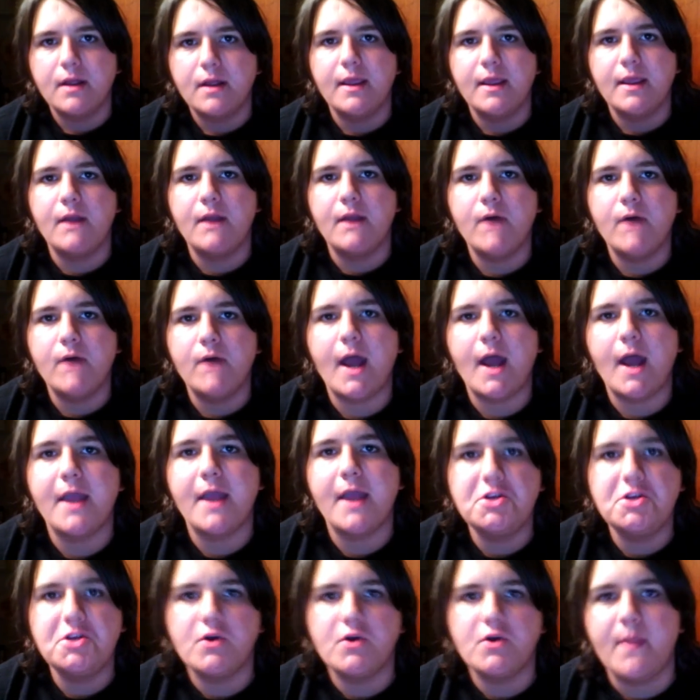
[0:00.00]
You know what, I
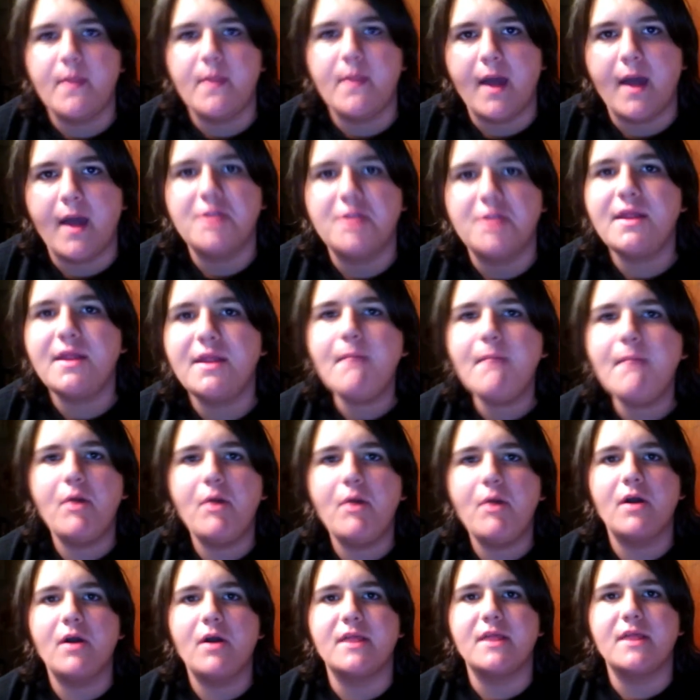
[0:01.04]
enjoyed that. CM
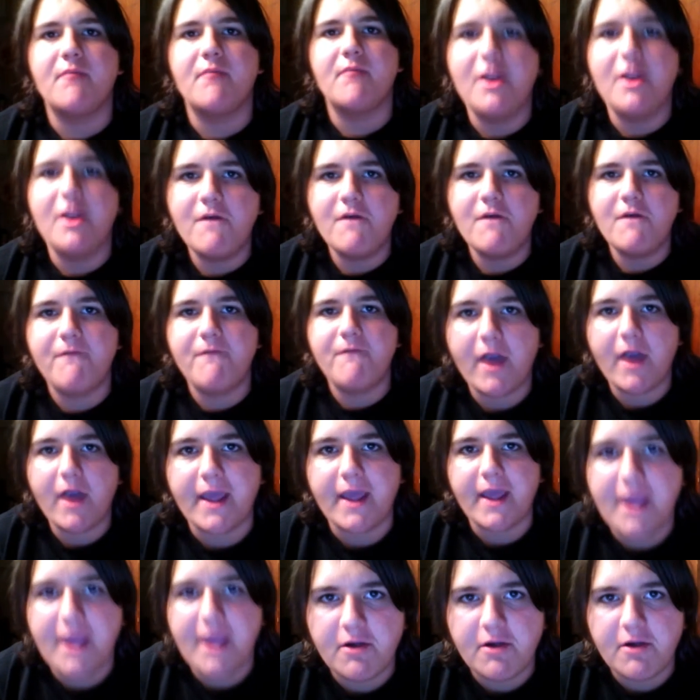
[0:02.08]
Punk is my new
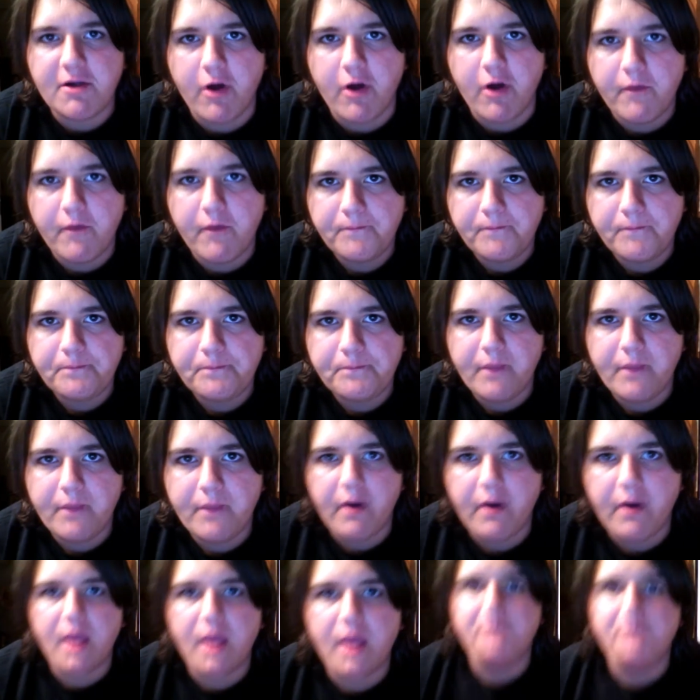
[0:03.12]
fucking hero,
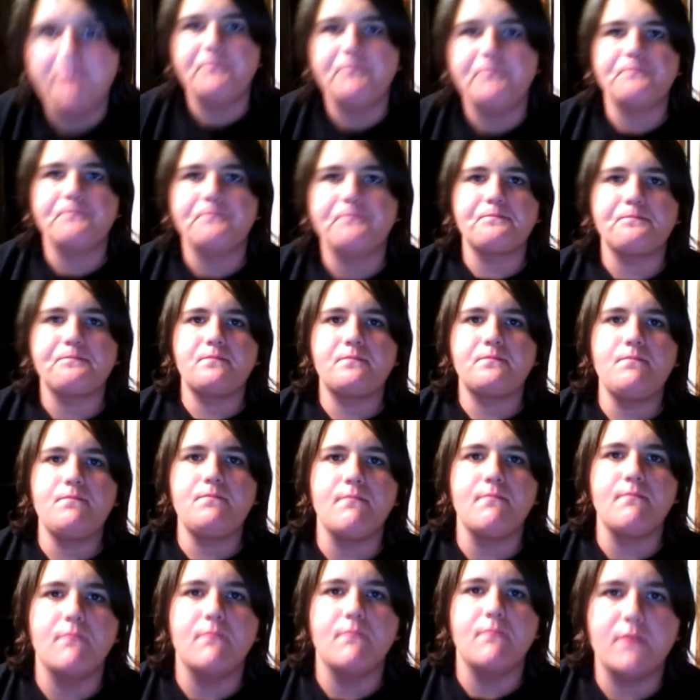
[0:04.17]
okay?
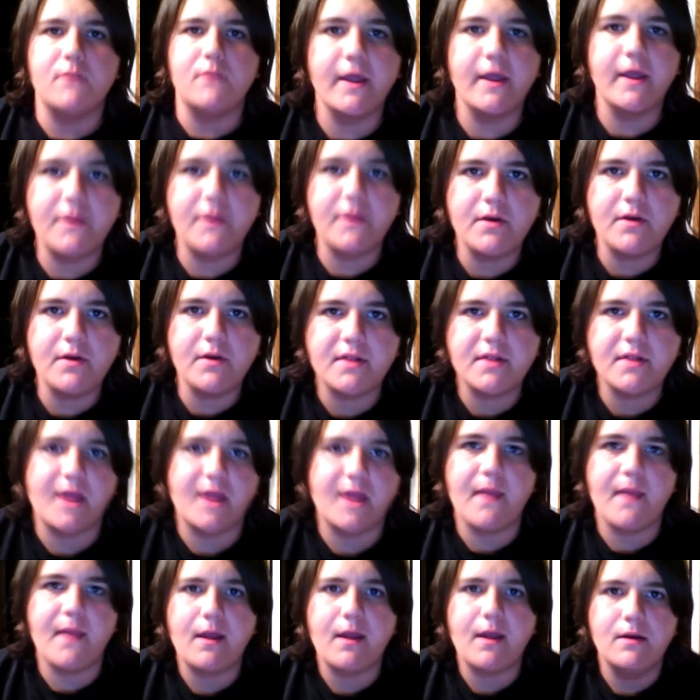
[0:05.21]
Like, do you
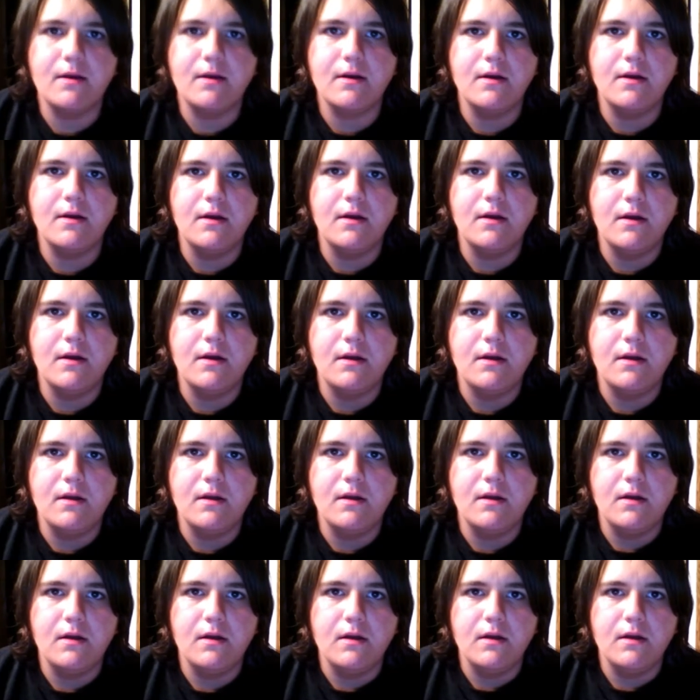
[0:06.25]
understand that?
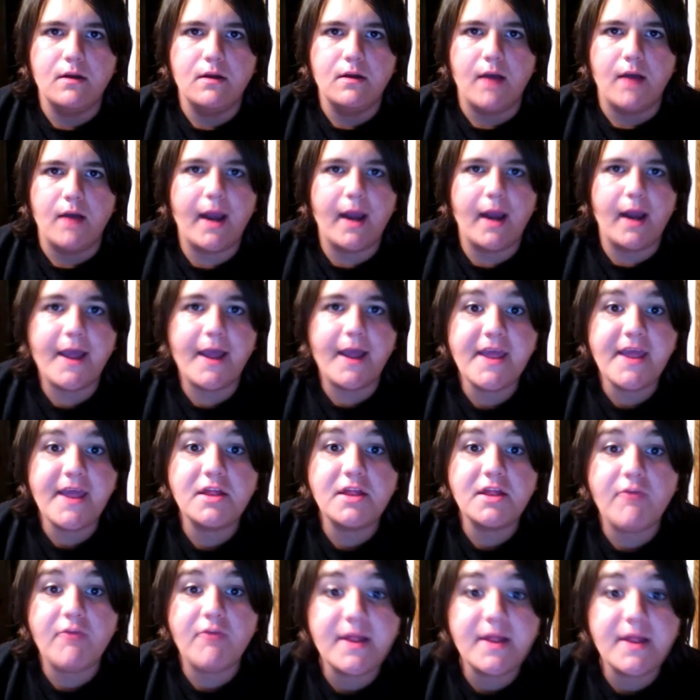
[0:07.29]
I can't
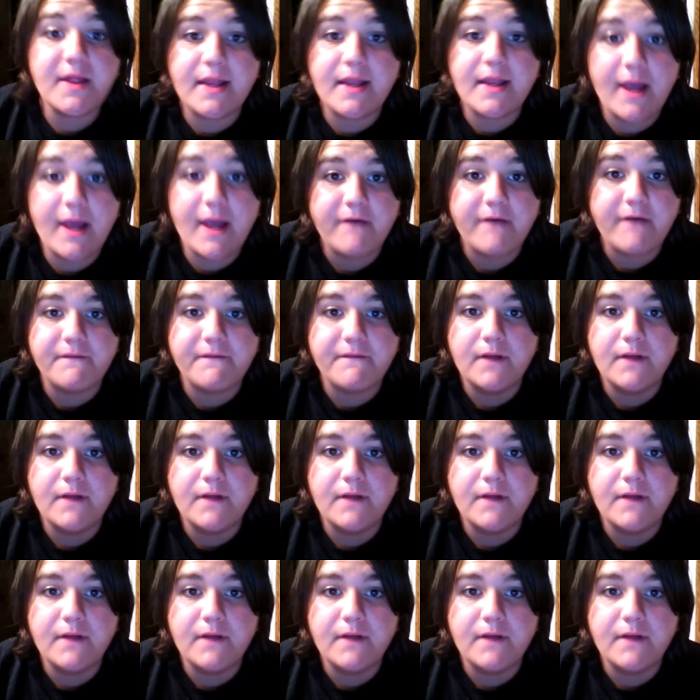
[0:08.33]
stress it enough.